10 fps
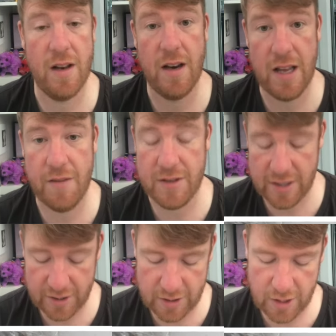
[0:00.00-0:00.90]
Navy
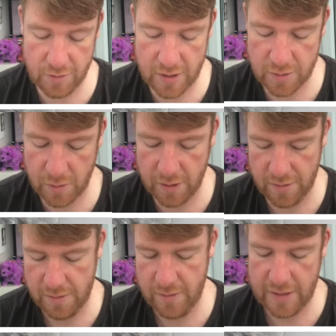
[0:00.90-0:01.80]
Centenary as well.
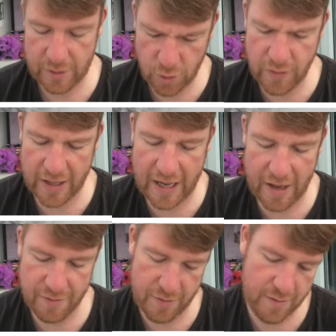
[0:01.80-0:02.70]
Don't think I have.